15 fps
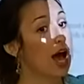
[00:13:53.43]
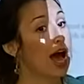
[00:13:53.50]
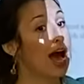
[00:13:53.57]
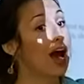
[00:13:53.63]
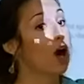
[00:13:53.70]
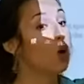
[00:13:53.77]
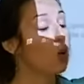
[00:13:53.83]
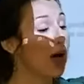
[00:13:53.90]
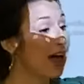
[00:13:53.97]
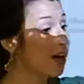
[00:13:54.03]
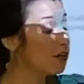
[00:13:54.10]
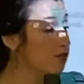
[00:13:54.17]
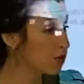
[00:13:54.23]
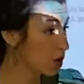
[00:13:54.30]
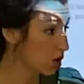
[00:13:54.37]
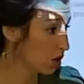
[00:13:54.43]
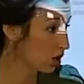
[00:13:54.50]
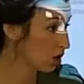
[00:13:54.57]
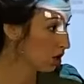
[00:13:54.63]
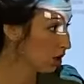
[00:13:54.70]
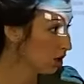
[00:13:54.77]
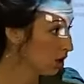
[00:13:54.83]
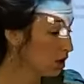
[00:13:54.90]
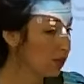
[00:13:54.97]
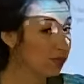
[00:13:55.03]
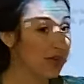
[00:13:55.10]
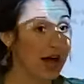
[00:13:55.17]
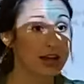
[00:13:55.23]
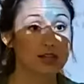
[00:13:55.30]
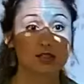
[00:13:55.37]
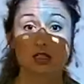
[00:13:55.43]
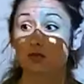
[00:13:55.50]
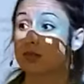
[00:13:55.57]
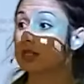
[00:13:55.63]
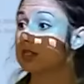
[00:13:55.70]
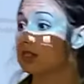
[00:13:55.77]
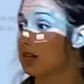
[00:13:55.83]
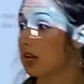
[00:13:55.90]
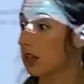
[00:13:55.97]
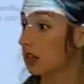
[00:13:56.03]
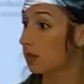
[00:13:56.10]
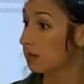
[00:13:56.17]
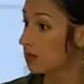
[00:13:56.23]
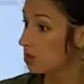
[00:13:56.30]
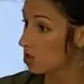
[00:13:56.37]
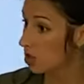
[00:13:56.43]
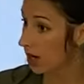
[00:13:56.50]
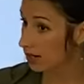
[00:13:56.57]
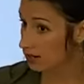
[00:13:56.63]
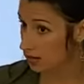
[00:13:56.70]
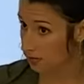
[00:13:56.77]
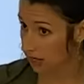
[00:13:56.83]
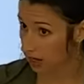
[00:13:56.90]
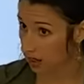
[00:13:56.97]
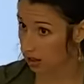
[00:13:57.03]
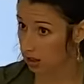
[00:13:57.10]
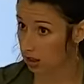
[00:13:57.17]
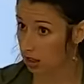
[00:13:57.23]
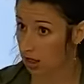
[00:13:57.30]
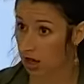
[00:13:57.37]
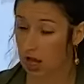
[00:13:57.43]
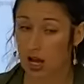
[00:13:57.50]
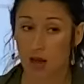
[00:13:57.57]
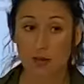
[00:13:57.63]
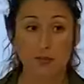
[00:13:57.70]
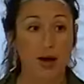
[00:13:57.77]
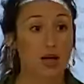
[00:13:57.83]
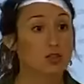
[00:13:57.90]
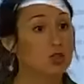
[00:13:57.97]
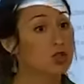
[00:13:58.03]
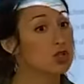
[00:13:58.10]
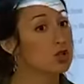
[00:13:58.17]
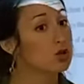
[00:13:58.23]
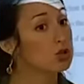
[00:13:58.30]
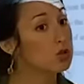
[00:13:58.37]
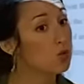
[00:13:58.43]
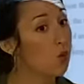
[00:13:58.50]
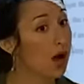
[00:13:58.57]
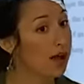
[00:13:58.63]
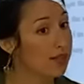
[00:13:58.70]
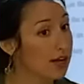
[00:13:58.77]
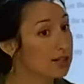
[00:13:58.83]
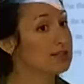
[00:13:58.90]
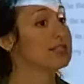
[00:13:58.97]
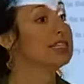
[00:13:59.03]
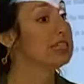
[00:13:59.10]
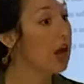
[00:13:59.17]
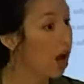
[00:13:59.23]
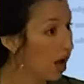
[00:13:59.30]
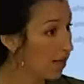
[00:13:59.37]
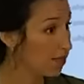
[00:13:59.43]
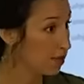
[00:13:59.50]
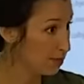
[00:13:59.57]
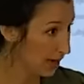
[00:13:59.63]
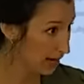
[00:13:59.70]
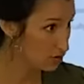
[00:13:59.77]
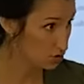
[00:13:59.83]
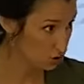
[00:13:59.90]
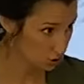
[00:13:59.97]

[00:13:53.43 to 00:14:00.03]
However, that is the mistake that Ms. Just made, and I'm about to show you why that is not the best